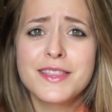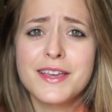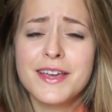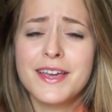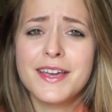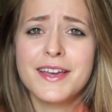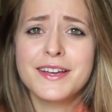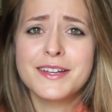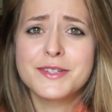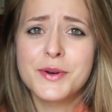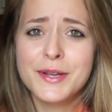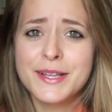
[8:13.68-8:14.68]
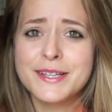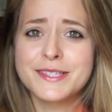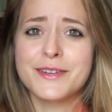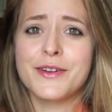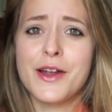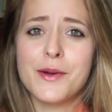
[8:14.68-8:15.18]
the
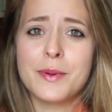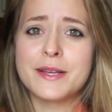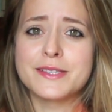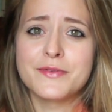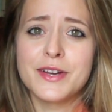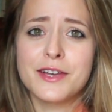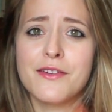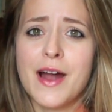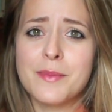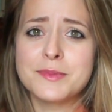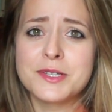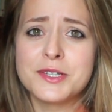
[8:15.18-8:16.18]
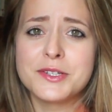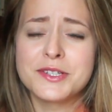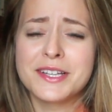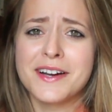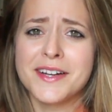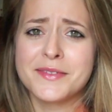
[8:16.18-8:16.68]
toilets on aeroplanes are really cramped and
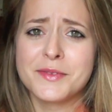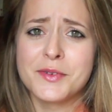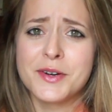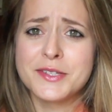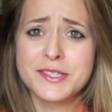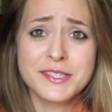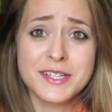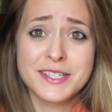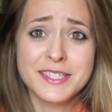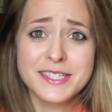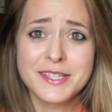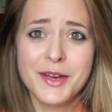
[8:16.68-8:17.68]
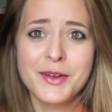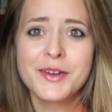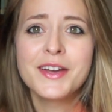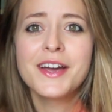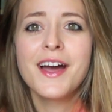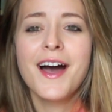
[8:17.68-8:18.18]
usually kind of gross and dirty. So
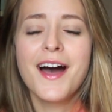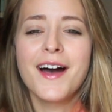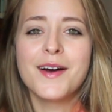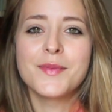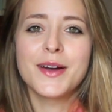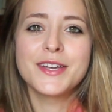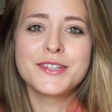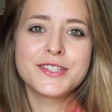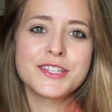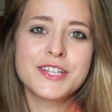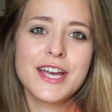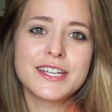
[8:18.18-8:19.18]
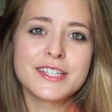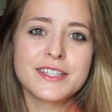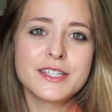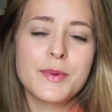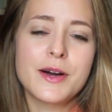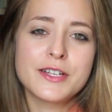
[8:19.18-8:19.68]
I usually change
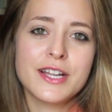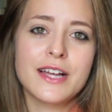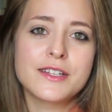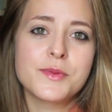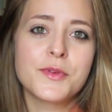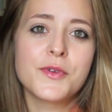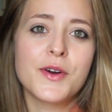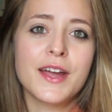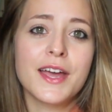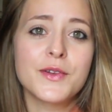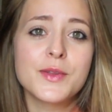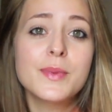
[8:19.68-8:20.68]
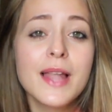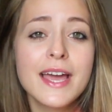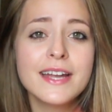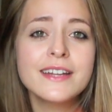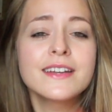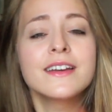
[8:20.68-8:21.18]
in the departure lounge before I get on the
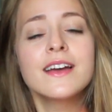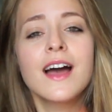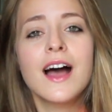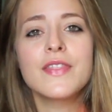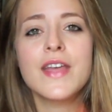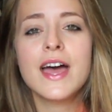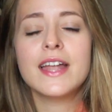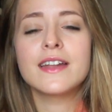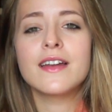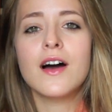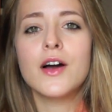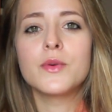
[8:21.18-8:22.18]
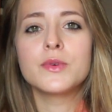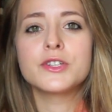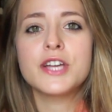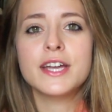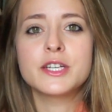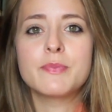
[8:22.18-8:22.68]
plane, and then I will
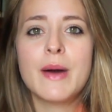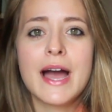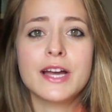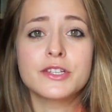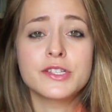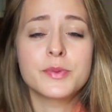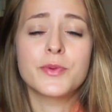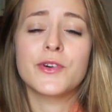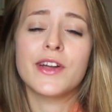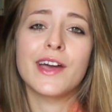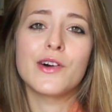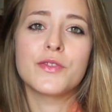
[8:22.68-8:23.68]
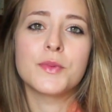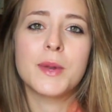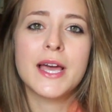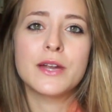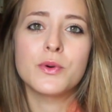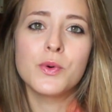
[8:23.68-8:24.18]
change back just before I get off the
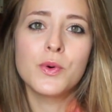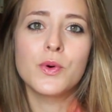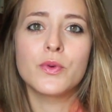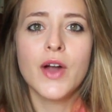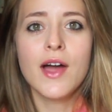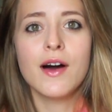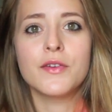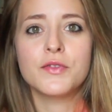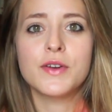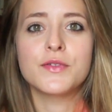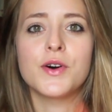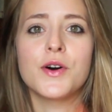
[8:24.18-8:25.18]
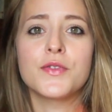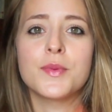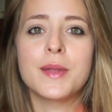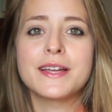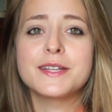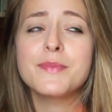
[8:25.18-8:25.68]
plane or right after I've got off
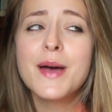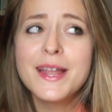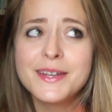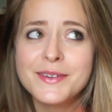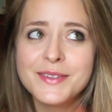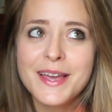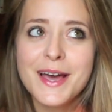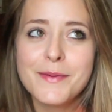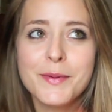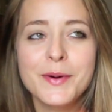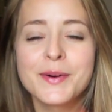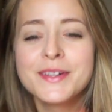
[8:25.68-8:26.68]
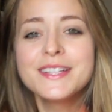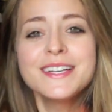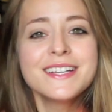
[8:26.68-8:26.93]
the plane, depending on the airport.